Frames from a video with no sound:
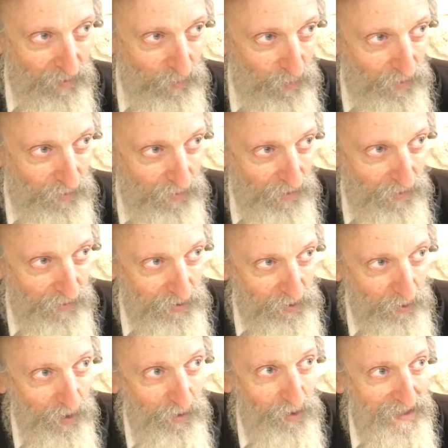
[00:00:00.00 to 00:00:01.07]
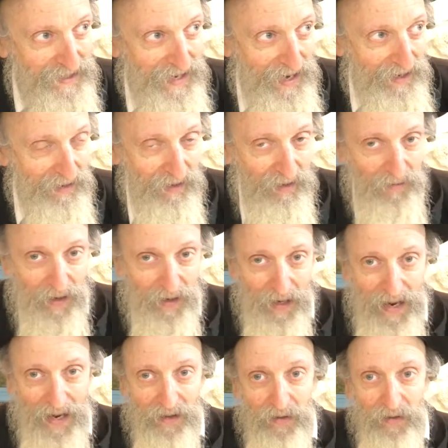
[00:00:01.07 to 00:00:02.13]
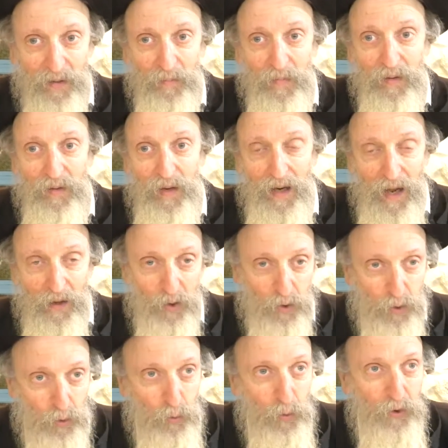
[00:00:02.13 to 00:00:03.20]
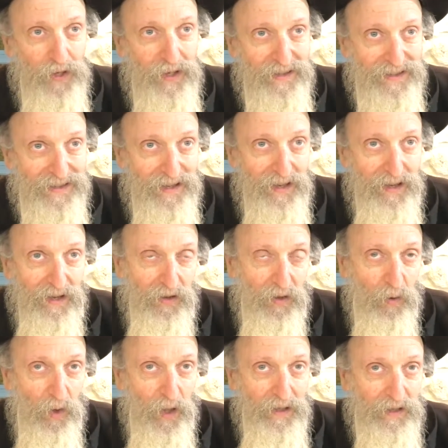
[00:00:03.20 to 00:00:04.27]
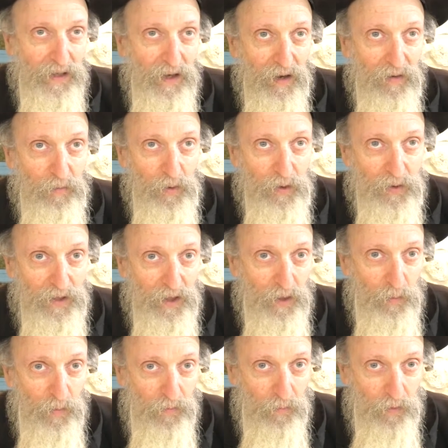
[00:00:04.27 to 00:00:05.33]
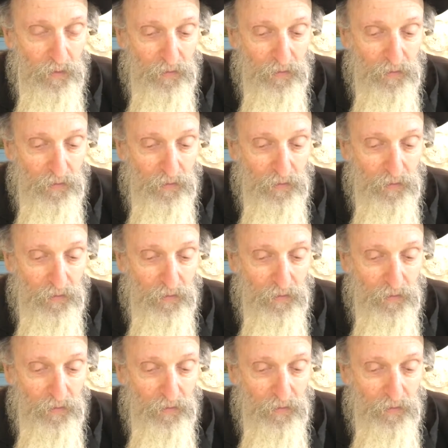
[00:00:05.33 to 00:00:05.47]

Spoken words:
with a certain understanding of how to handle them and how to do things. The whole idea of when you're dealing with